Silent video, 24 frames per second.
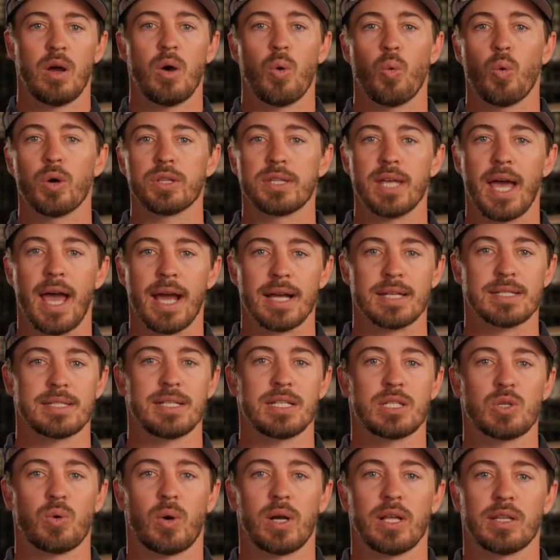With the
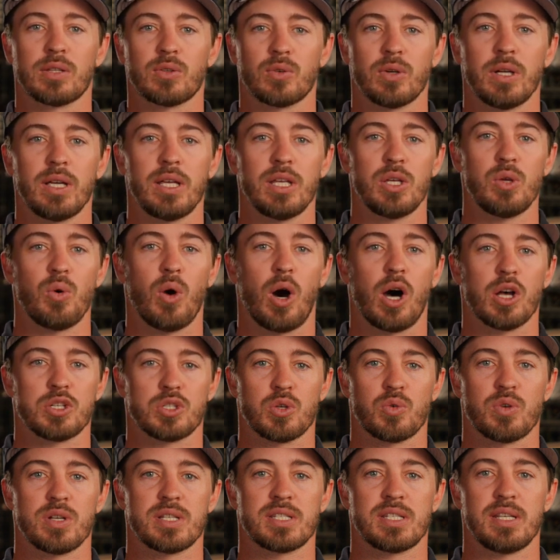XT23, you
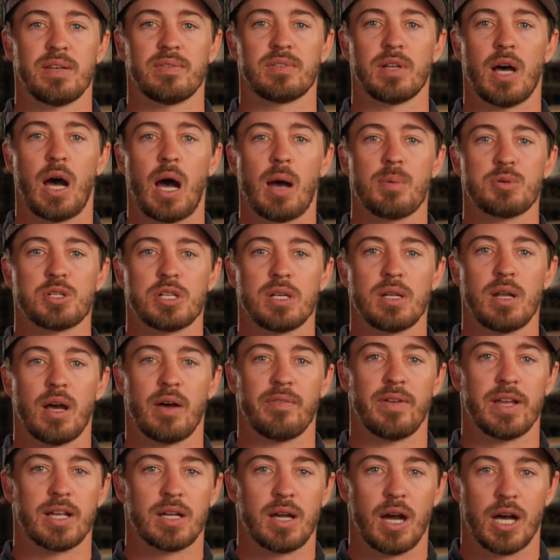also receive the option
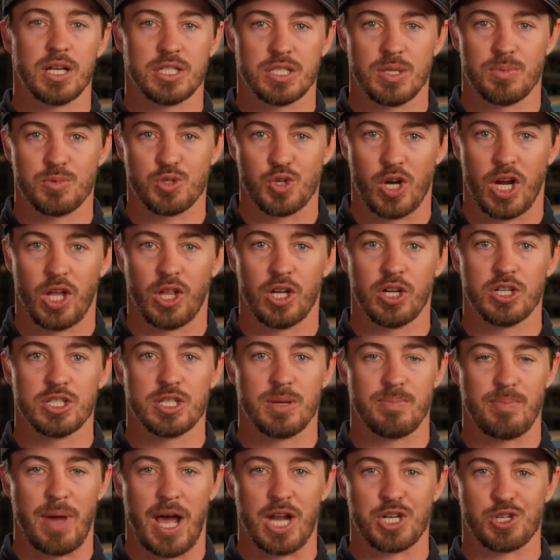of a custom trailer
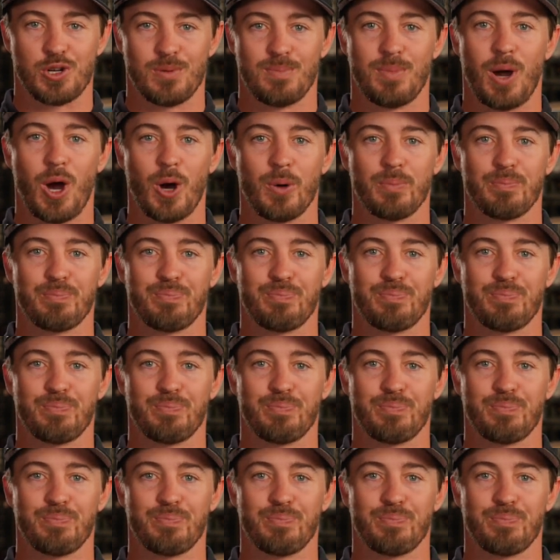to match your boat.